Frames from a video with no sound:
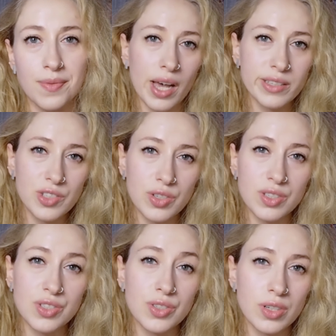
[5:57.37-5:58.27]
and to a
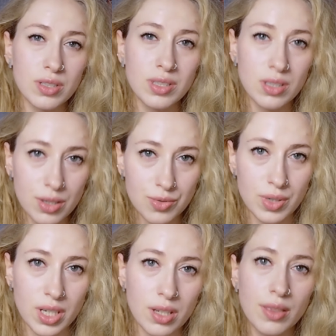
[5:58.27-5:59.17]
certain
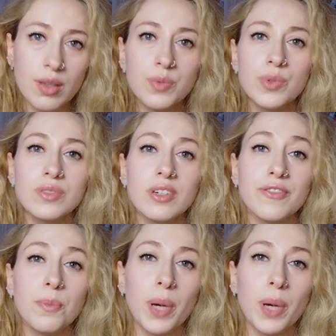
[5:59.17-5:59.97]
degree, the wound of